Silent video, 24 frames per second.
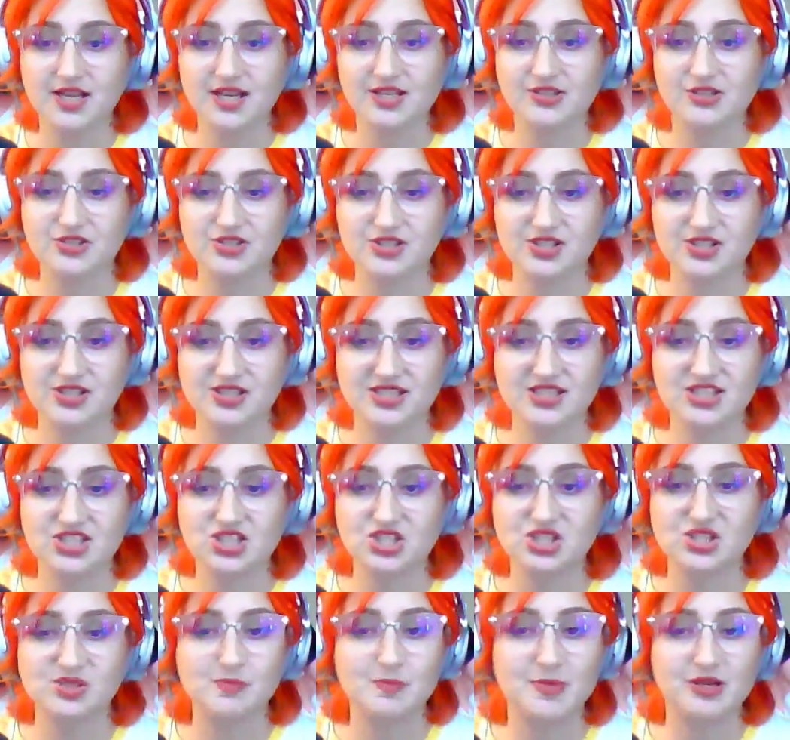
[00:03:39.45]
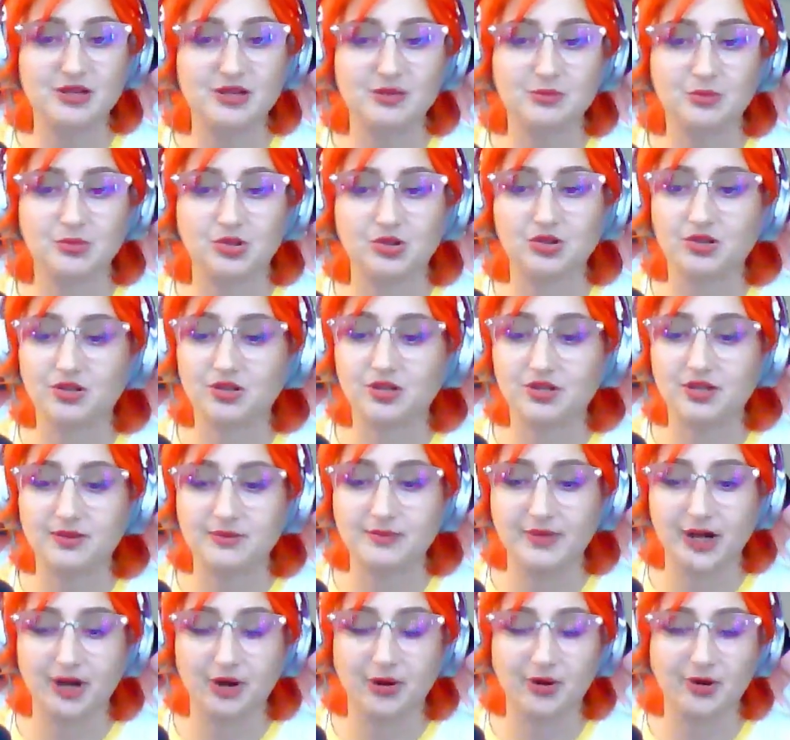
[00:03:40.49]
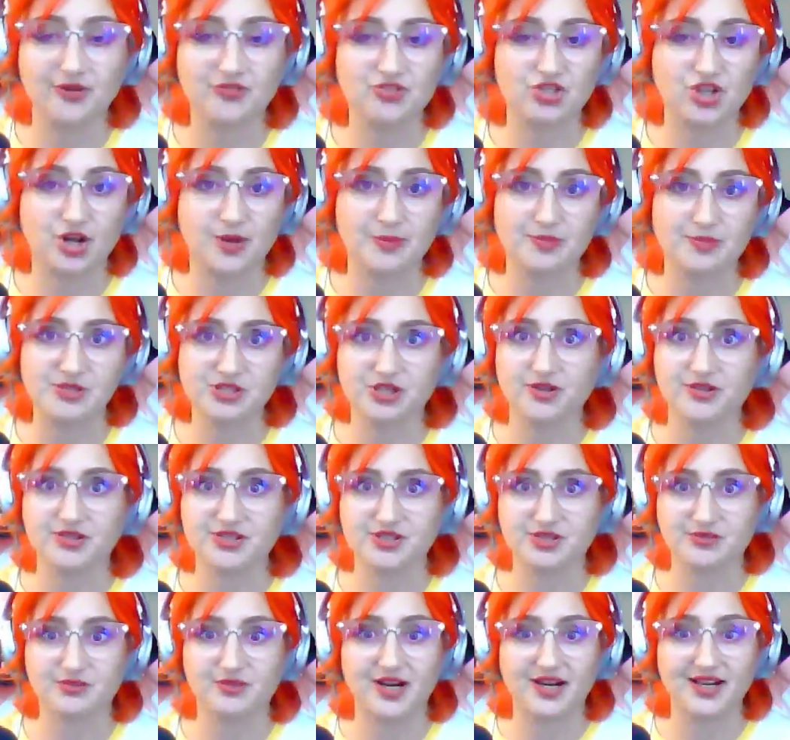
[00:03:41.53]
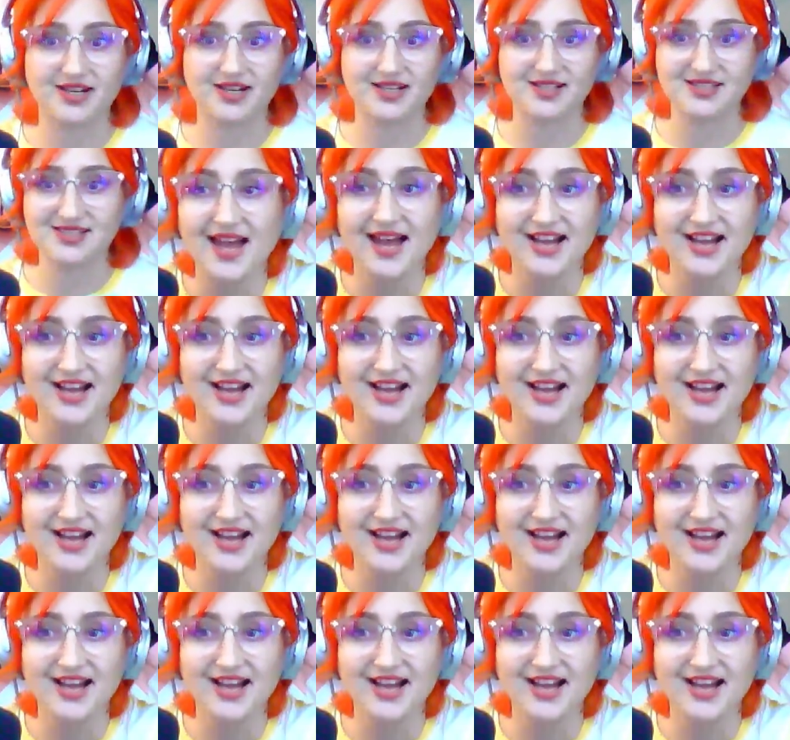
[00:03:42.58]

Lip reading: it's just minimal amount of shop stalls and rides.